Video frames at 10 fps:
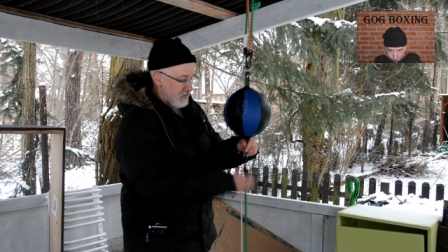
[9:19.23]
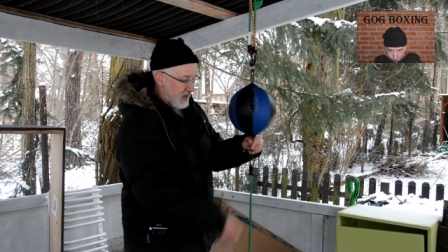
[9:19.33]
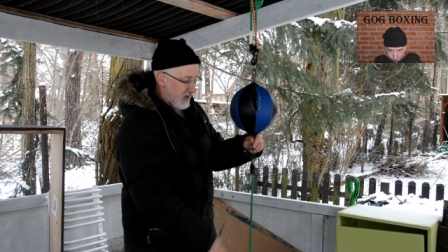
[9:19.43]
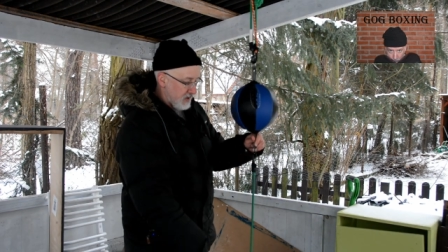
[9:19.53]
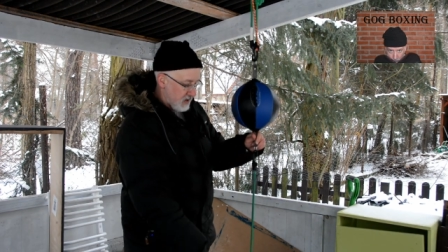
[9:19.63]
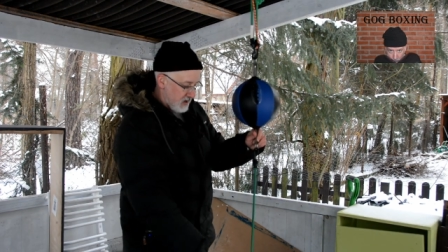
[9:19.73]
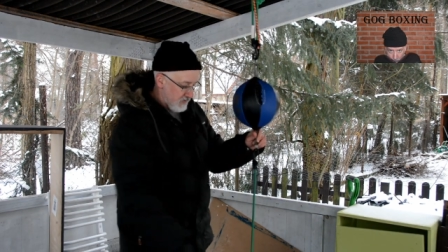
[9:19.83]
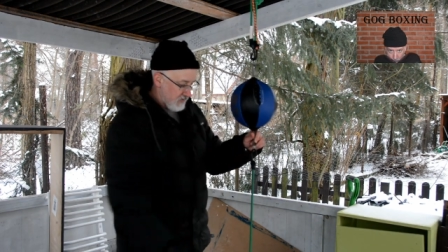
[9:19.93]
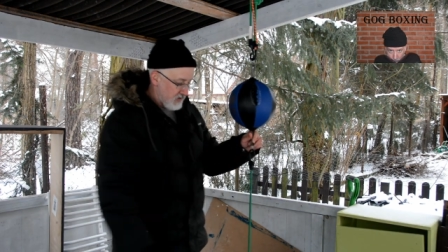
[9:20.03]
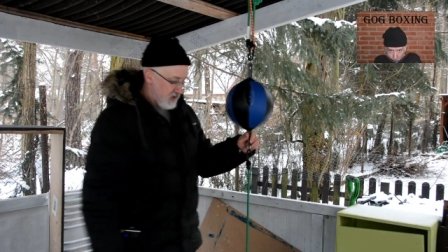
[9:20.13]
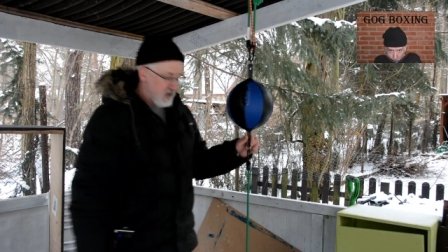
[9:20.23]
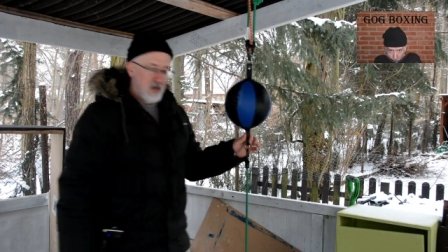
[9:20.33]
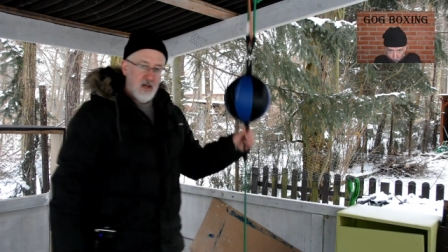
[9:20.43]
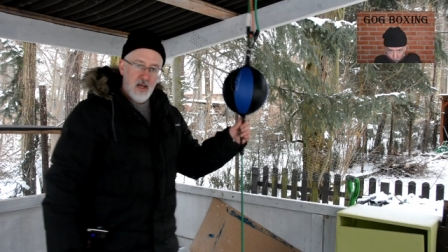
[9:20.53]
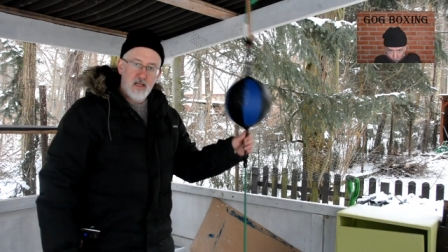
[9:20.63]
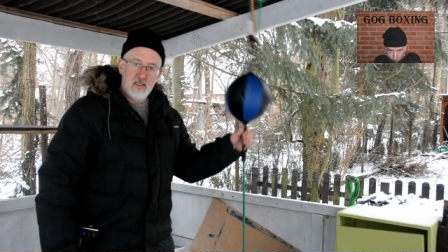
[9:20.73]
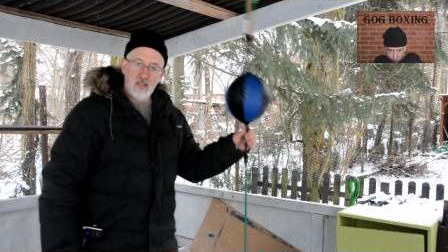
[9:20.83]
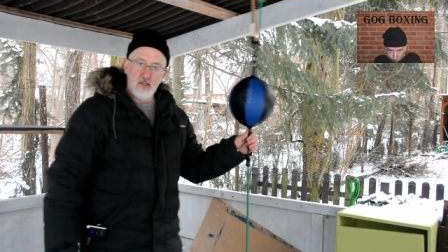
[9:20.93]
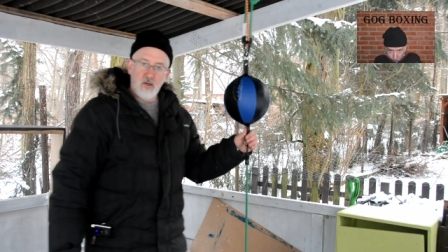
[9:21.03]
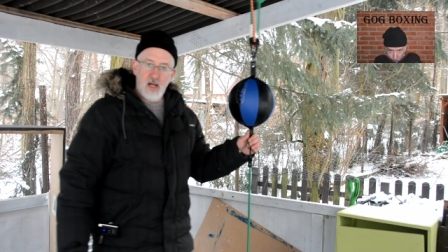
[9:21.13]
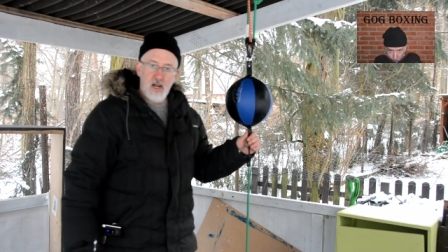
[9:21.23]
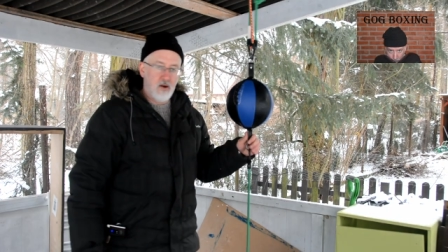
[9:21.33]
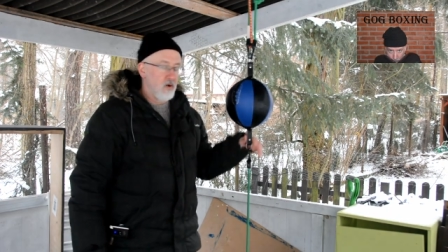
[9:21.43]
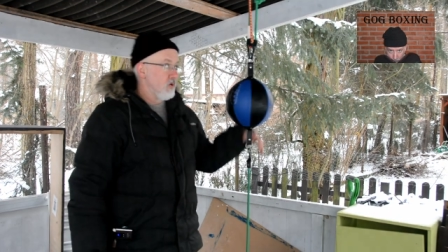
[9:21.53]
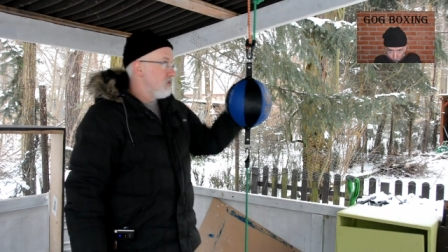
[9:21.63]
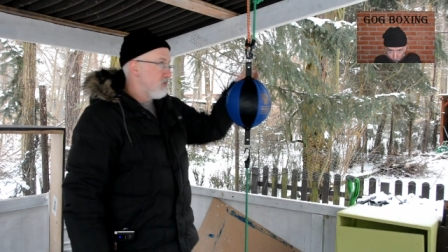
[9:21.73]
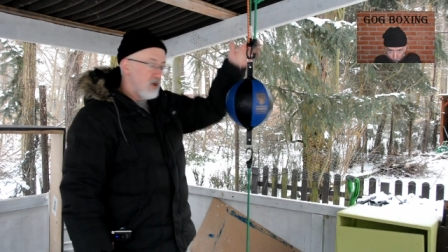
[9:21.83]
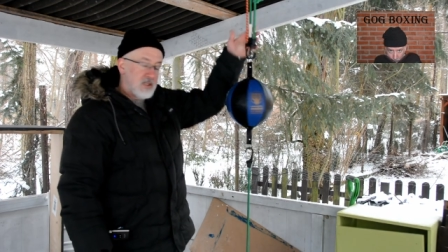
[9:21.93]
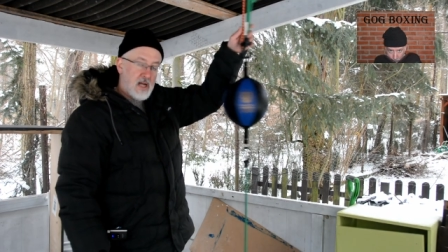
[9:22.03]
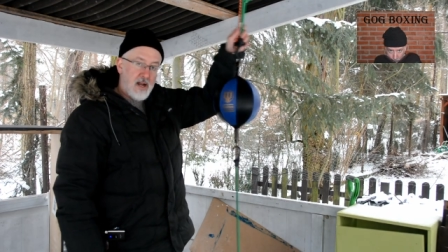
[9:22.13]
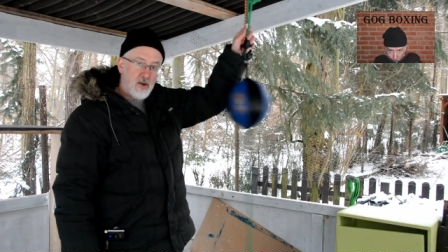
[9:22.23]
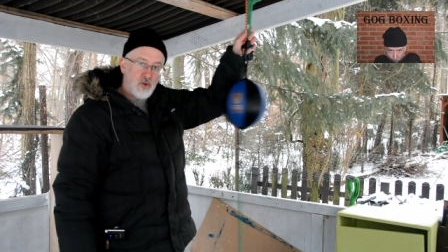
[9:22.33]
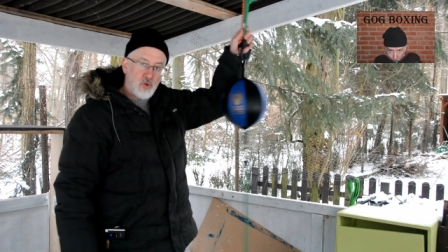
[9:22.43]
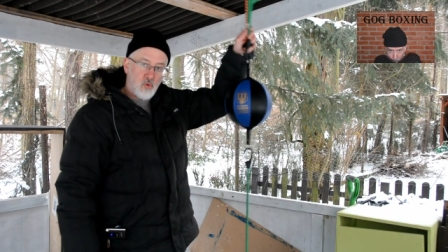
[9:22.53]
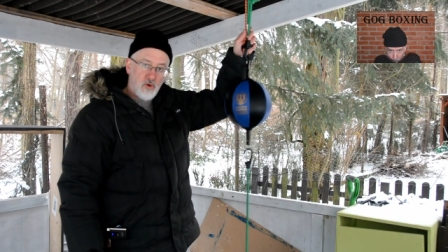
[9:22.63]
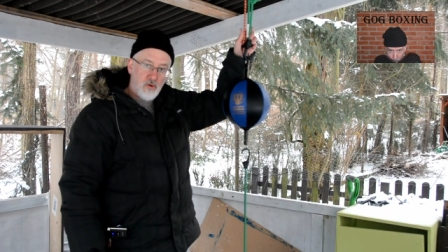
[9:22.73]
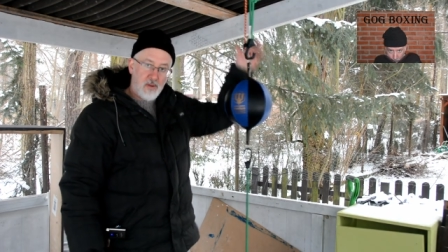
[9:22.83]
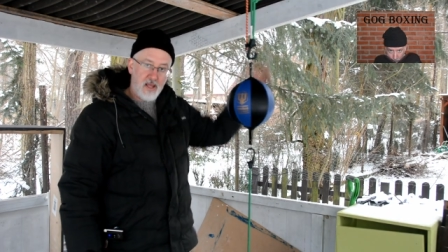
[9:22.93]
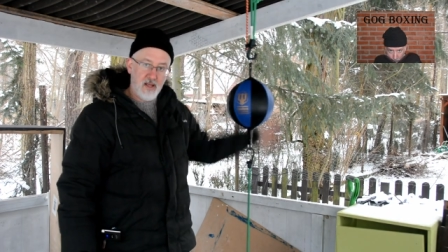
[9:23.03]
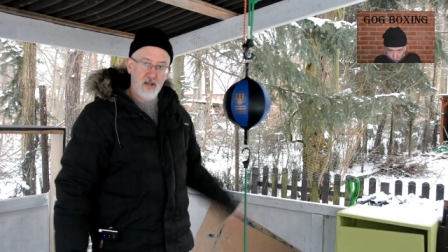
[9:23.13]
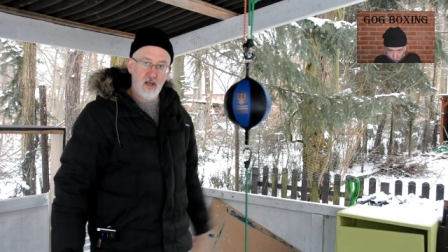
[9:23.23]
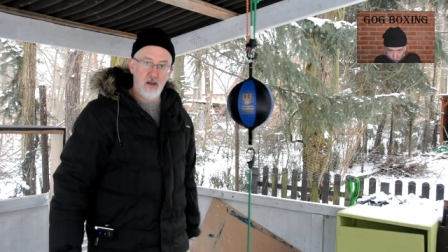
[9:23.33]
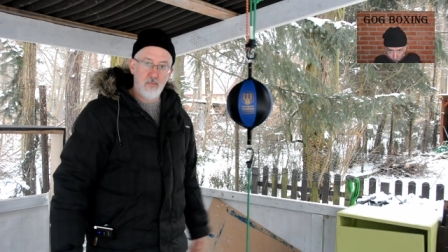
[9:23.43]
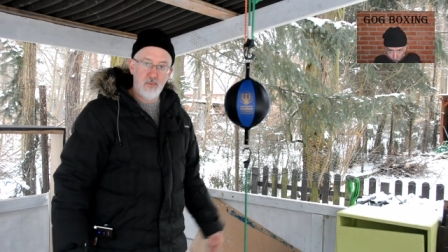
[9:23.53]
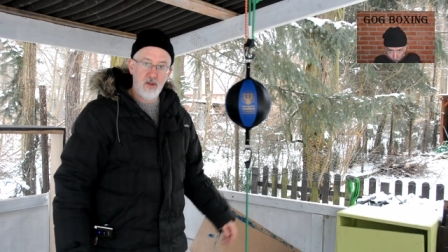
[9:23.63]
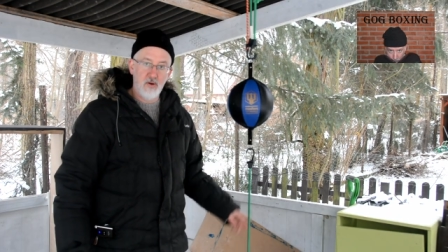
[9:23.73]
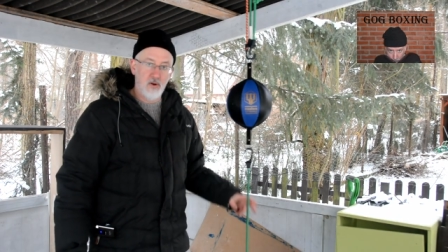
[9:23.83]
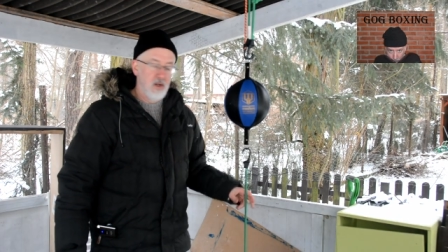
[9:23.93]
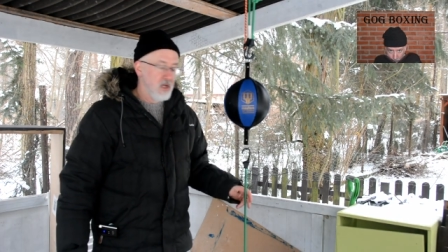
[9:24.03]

a band off. It's a little higher, or you put a tighter, shorter band up here.